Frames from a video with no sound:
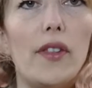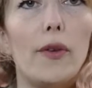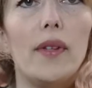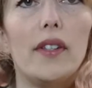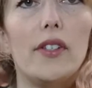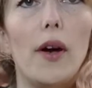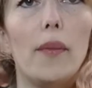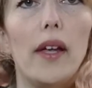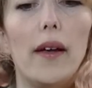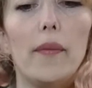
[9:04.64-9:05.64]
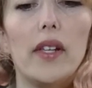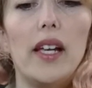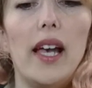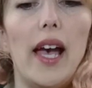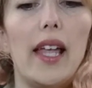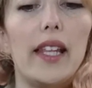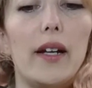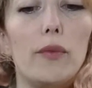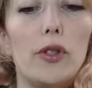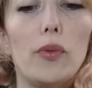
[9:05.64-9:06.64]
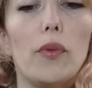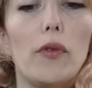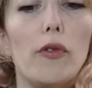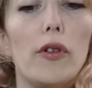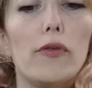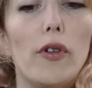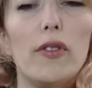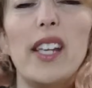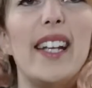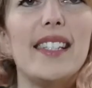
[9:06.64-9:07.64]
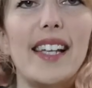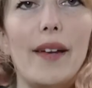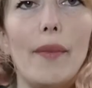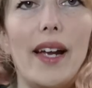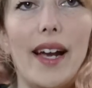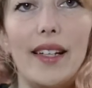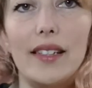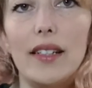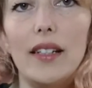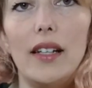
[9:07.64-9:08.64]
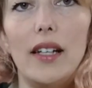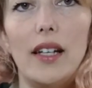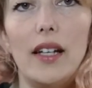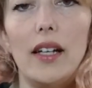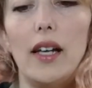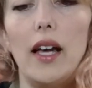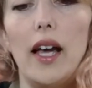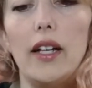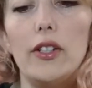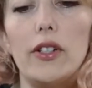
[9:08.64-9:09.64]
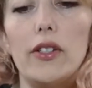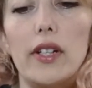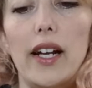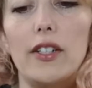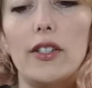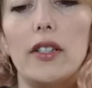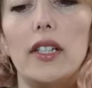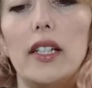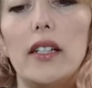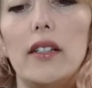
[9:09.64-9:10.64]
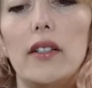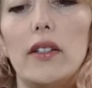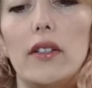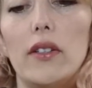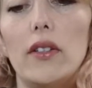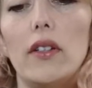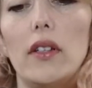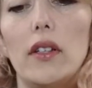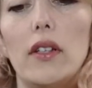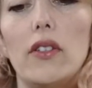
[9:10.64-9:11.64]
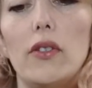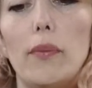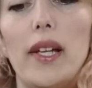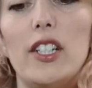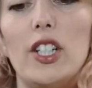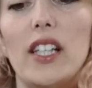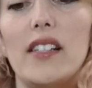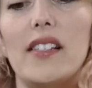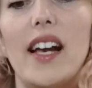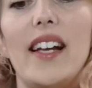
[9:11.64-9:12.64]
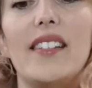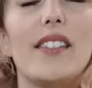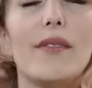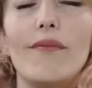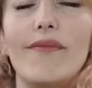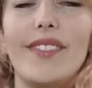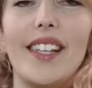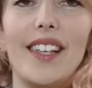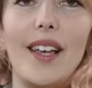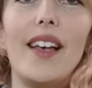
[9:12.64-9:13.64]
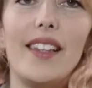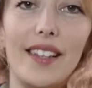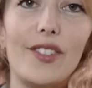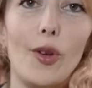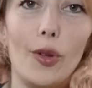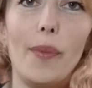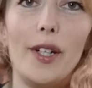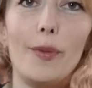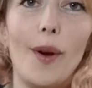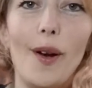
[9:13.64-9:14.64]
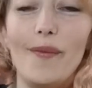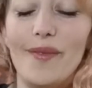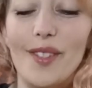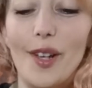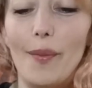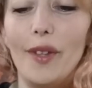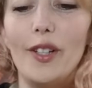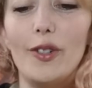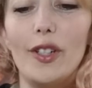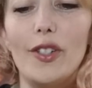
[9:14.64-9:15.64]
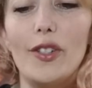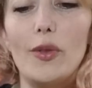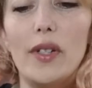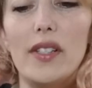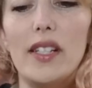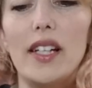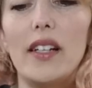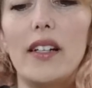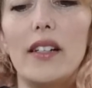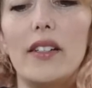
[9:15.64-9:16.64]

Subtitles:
thumb in the top there, and then I'm just rotating it in my hand and just actually pinching the sides. It's called a pinch pot. So I'm literally just twisting